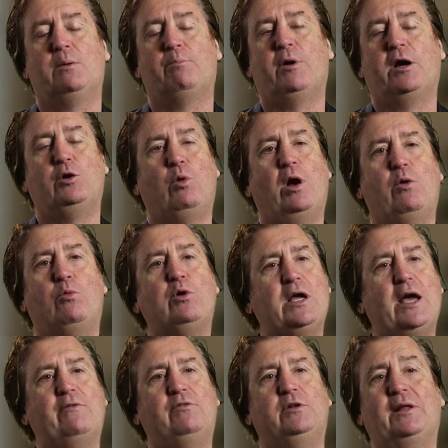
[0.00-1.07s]
By the way,
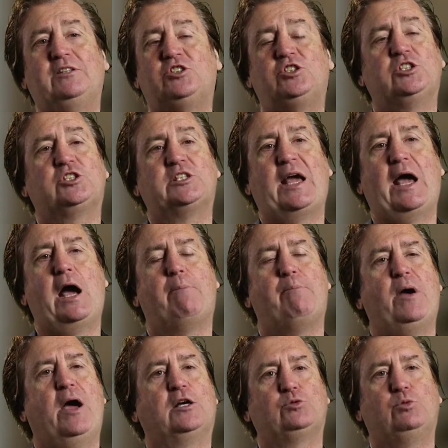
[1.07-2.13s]
that's just
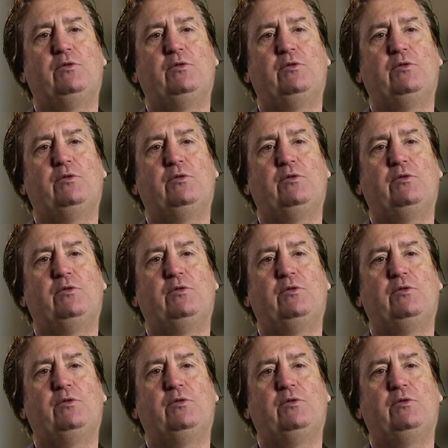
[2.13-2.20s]
CapEx.